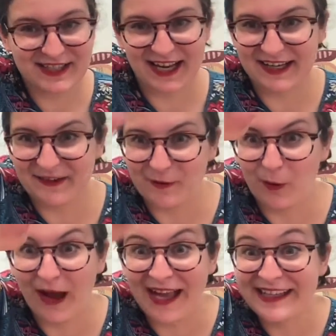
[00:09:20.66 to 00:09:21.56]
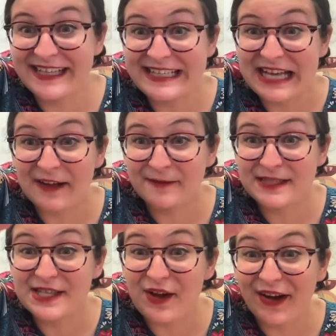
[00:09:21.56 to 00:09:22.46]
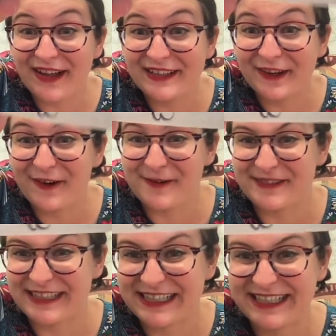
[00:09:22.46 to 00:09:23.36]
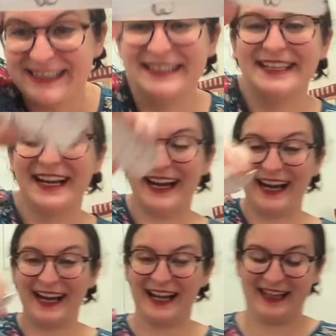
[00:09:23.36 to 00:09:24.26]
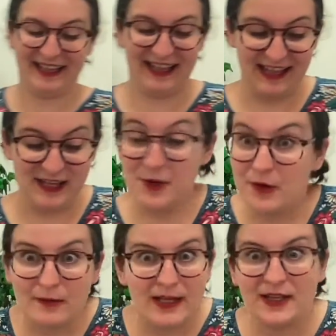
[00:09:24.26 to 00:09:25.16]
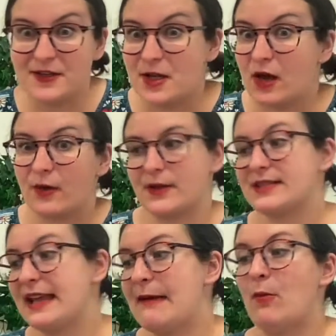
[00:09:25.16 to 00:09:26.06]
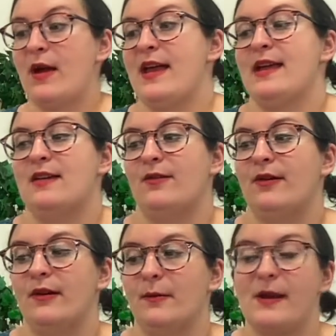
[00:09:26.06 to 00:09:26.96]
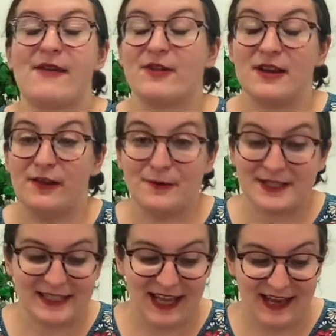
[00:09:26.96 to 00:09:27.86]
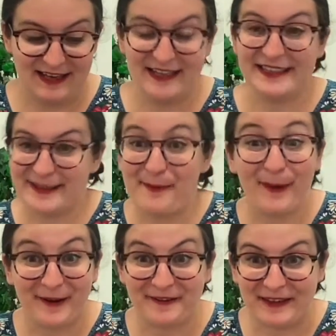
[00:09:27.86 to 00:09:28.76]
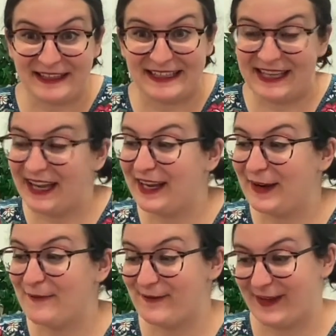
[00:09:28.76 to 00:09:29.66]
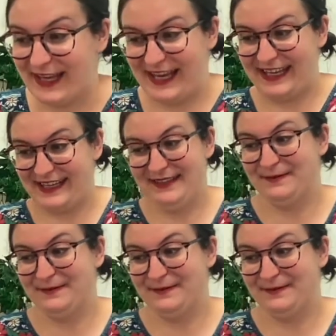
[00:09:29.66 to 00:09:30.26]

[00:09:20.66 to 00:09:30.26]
kind of wacky tufts all over. You could make yours all go the same way, or whatever you decide is perfectly fine.